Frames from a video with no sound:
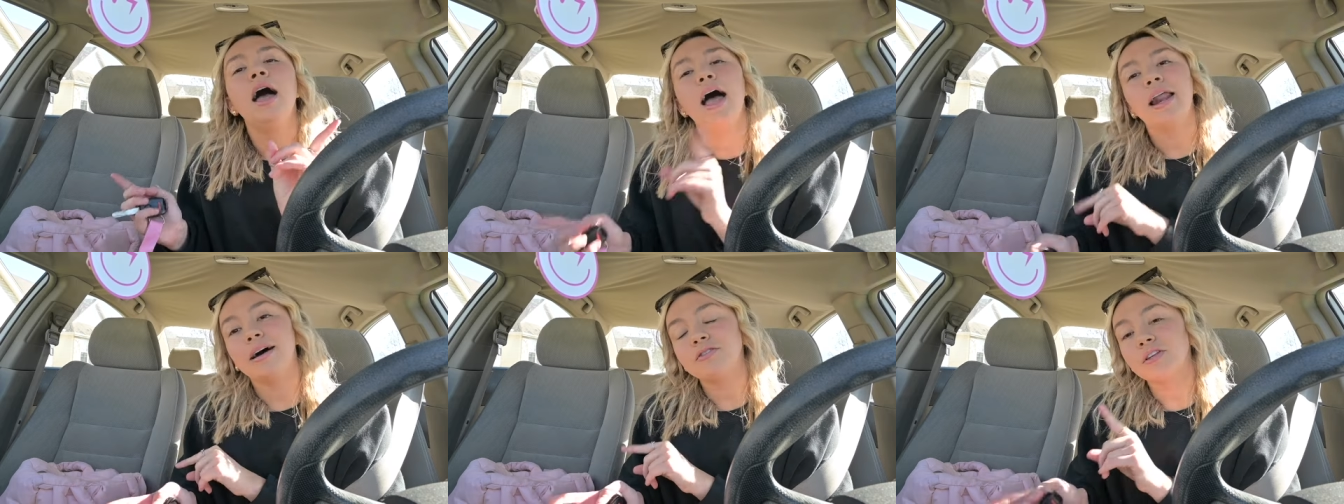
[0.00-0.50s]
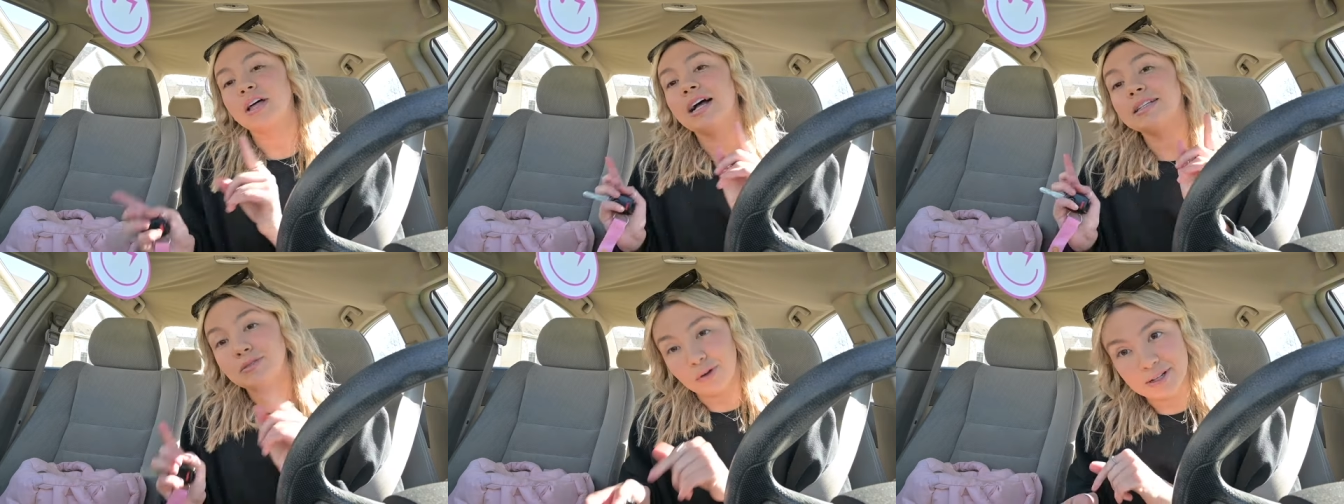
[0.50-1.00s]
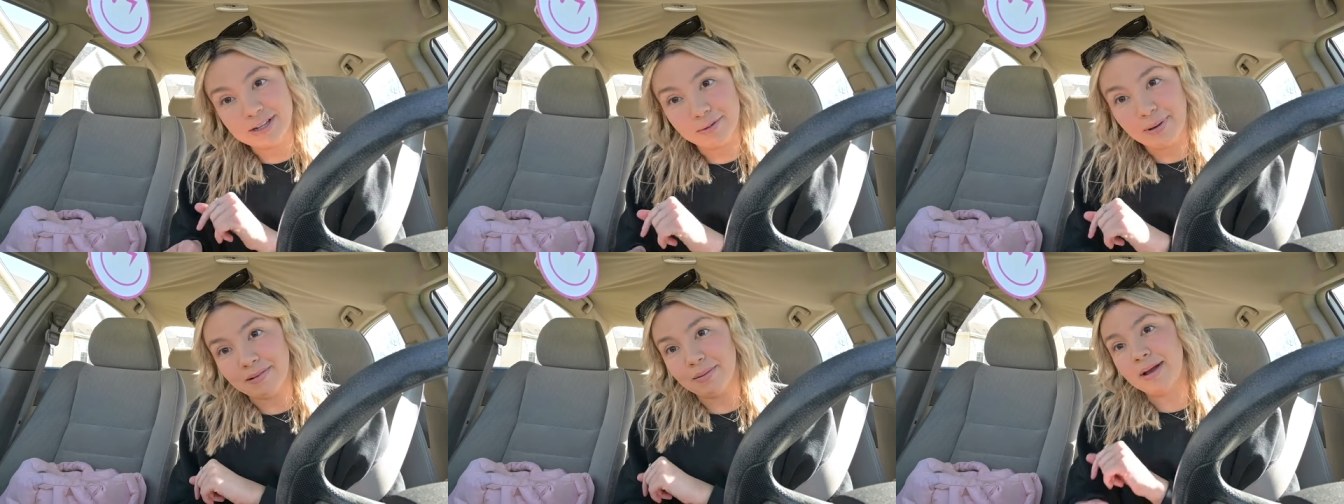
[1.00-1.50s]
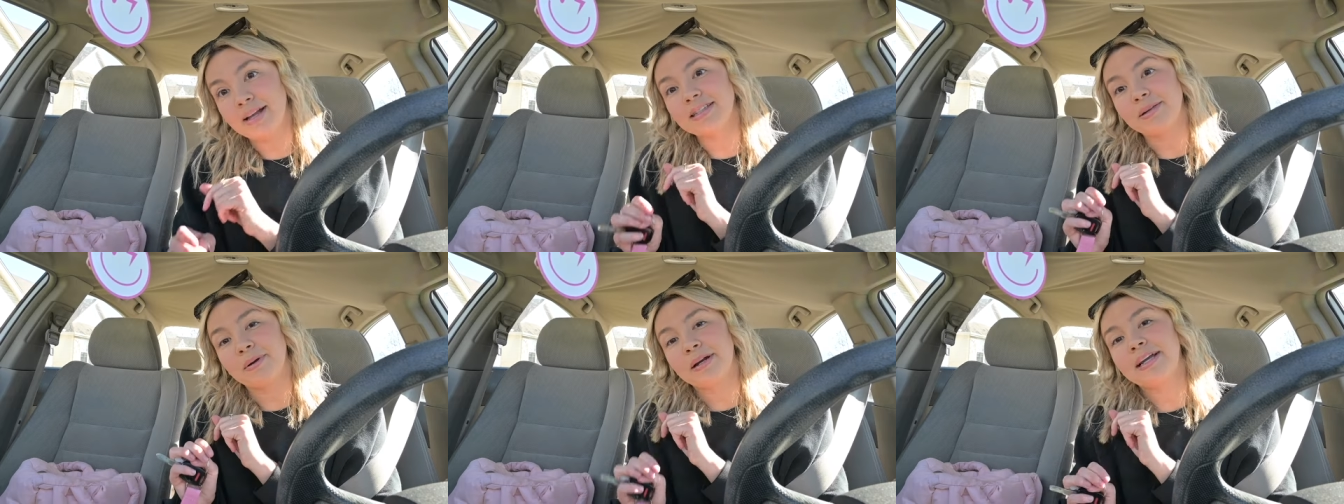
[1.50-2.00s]
and after that go to stay with my roommates
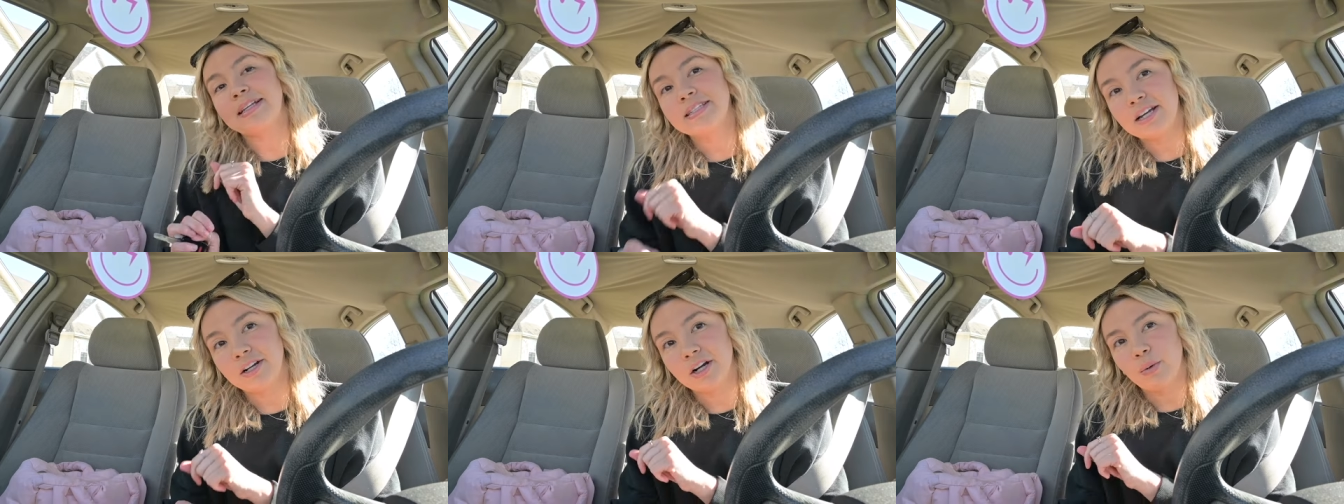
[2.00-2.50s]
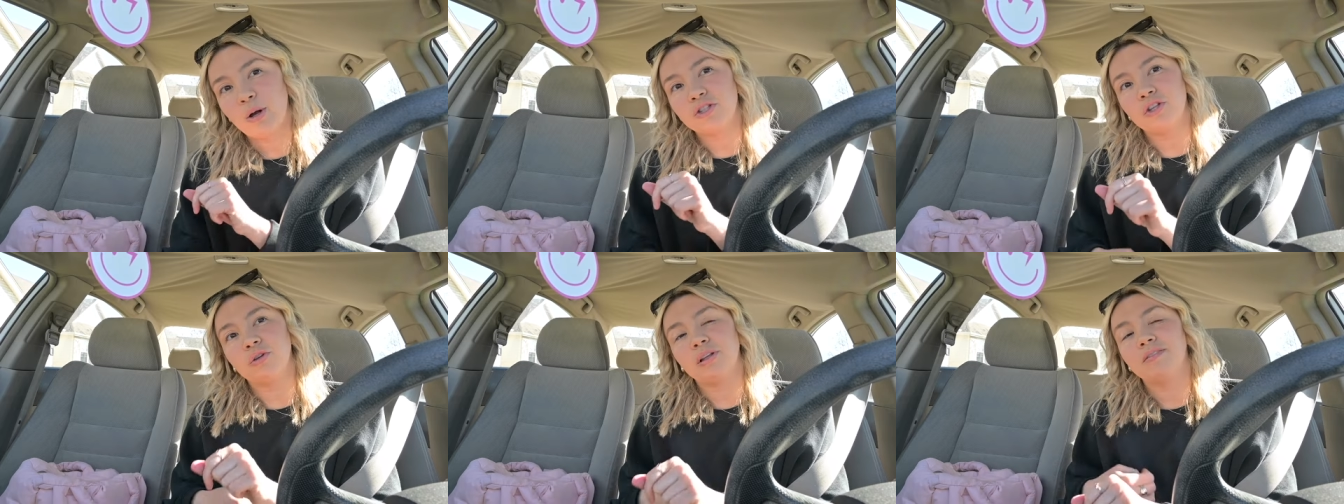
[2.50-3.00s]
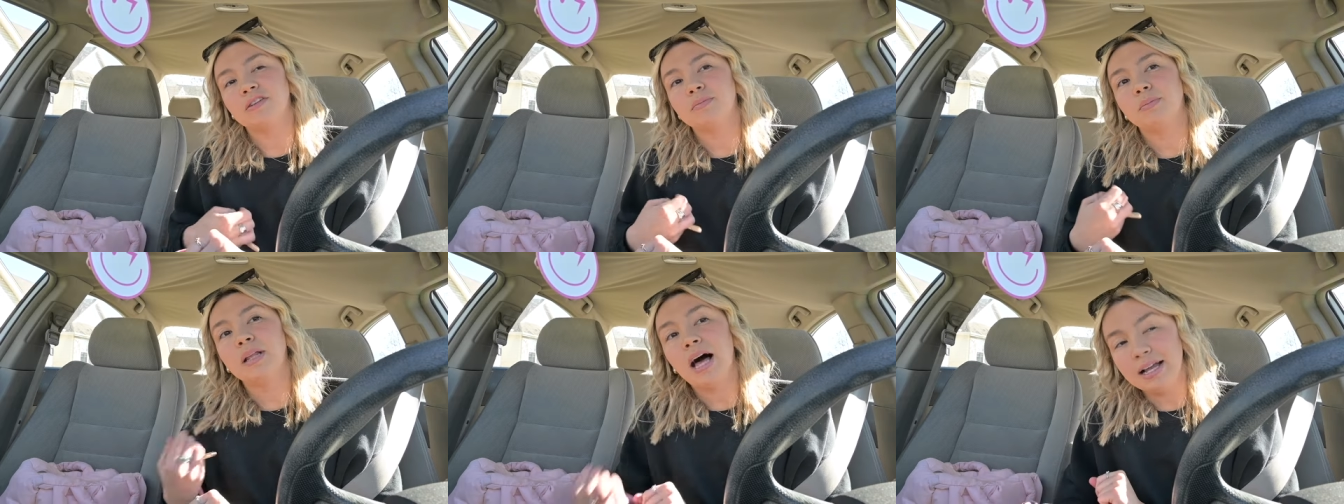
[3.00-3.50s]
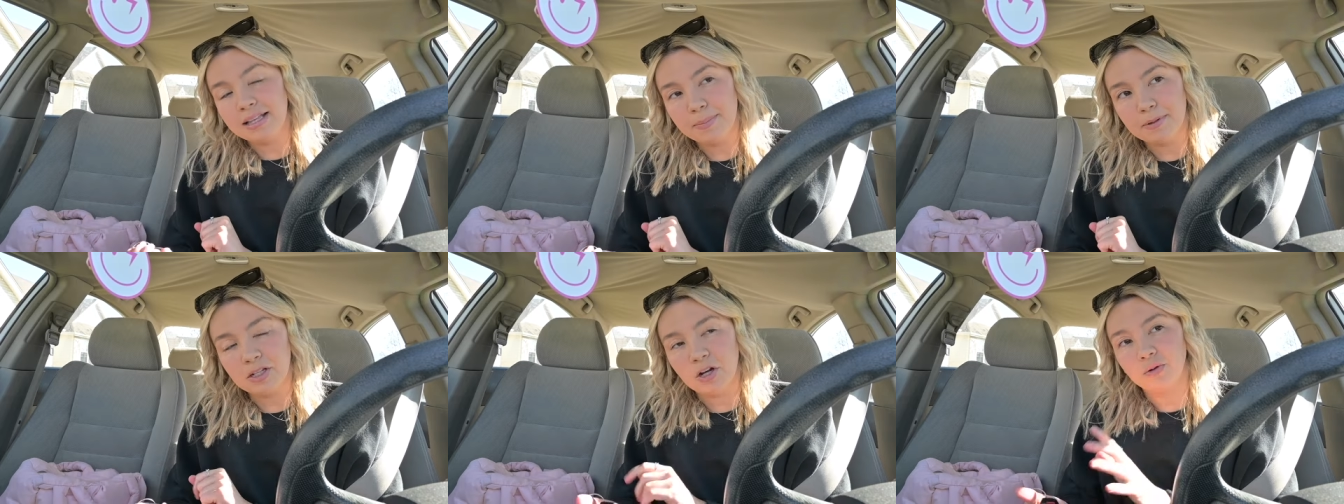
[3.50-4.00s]
I we're gonna get dinner watch the new Love is Blind
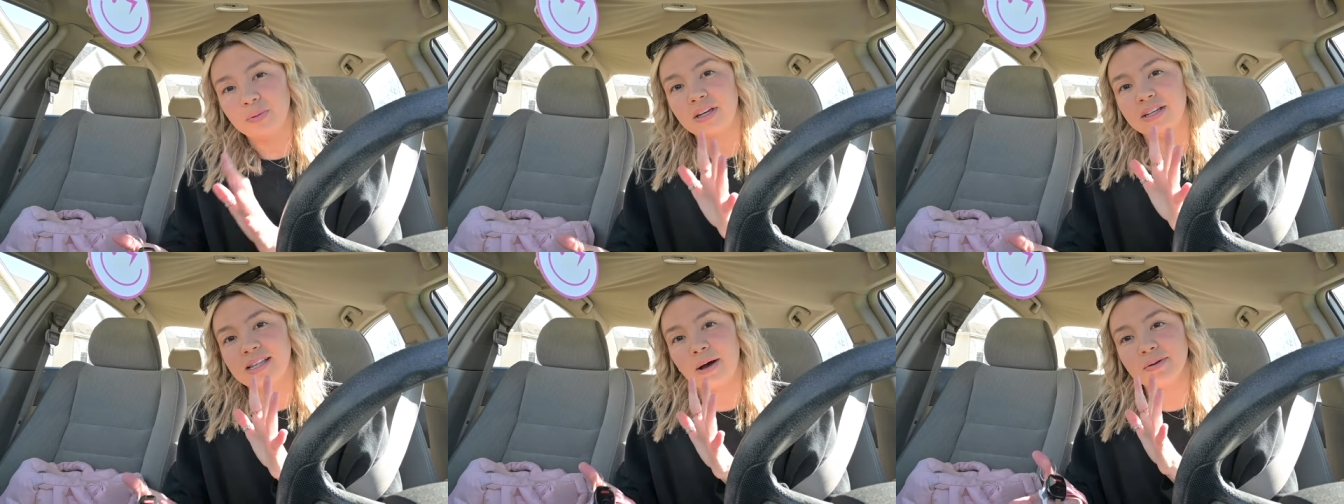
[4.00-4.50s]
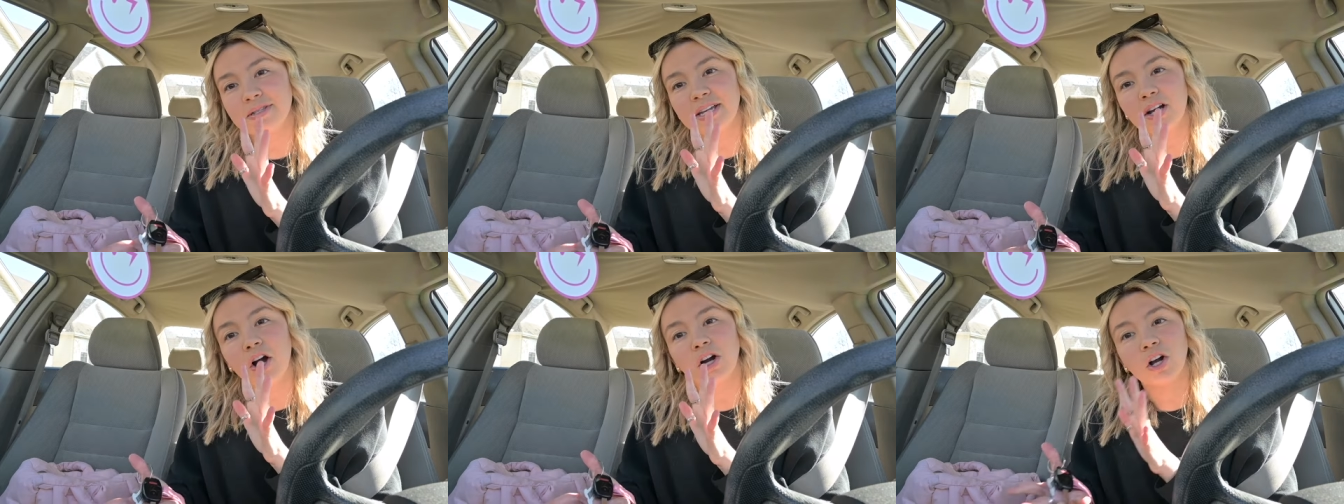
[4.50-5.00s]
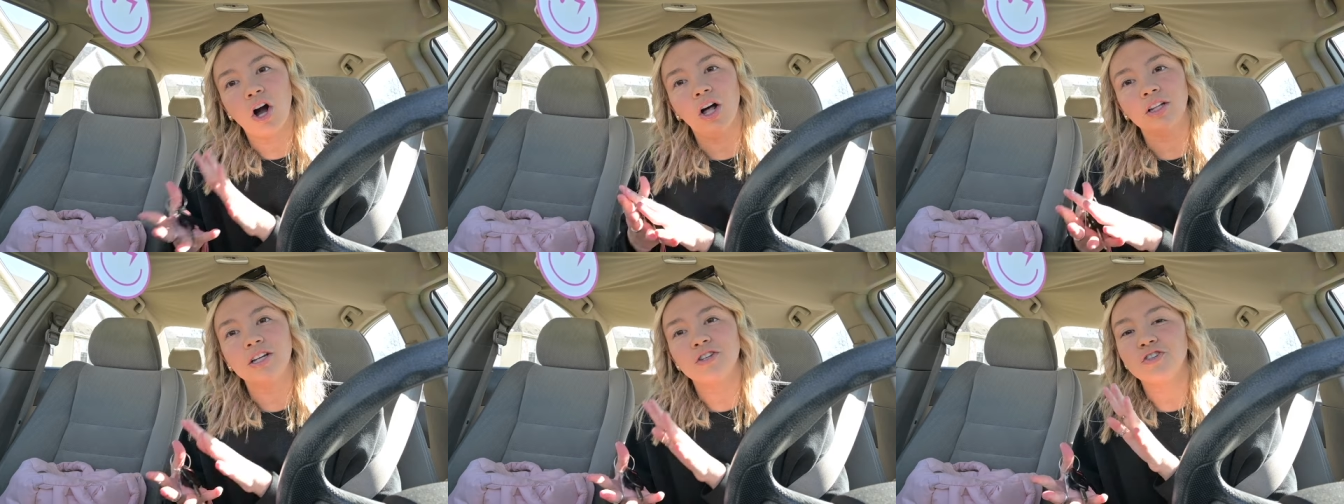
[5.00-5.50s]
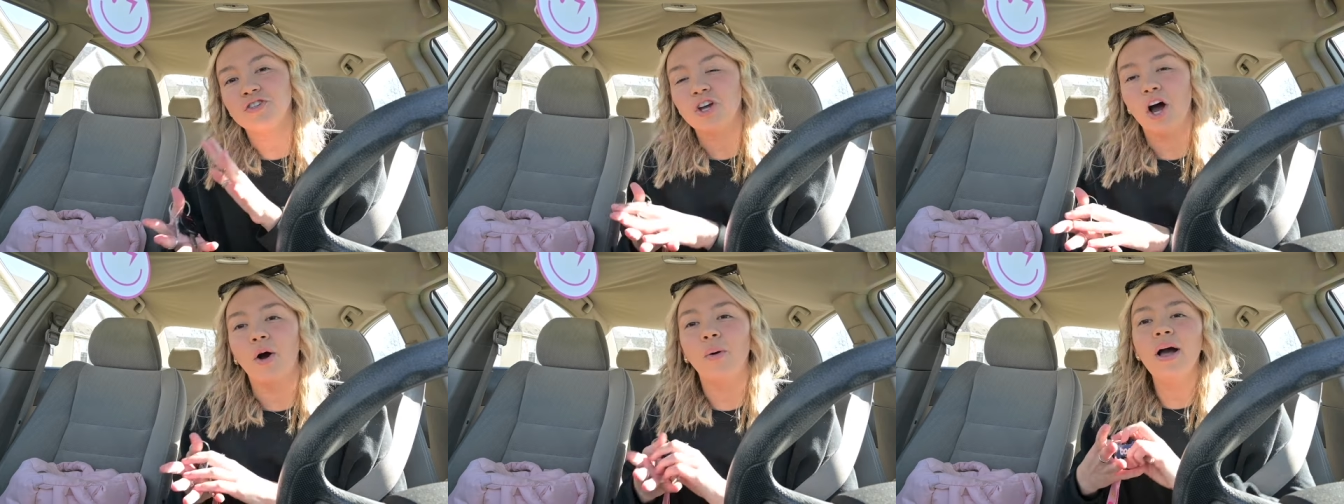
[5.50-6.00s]
episode because that was like our college
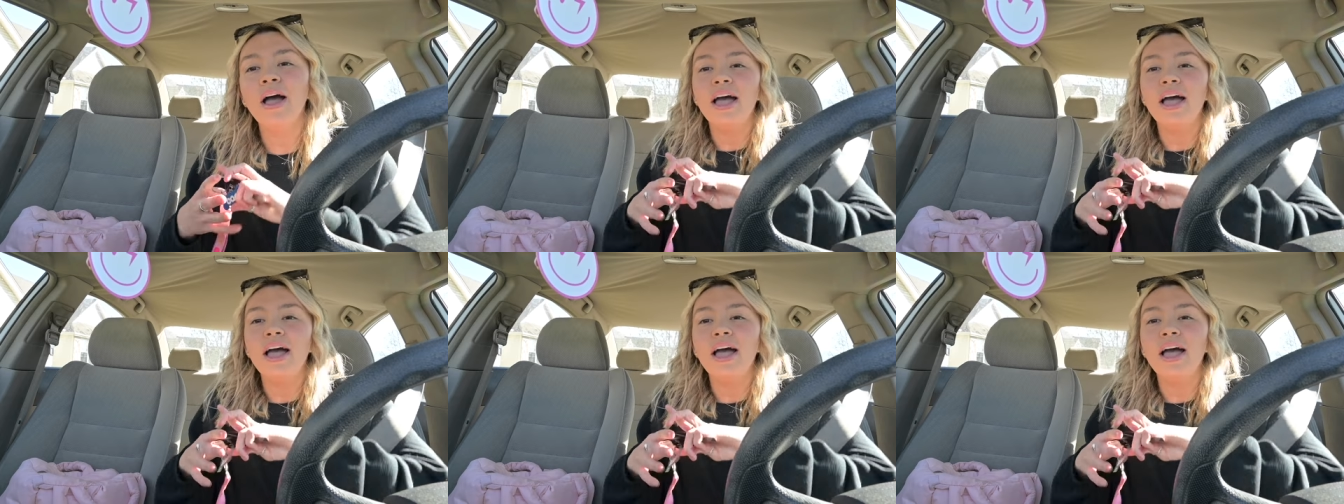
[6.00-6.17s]
show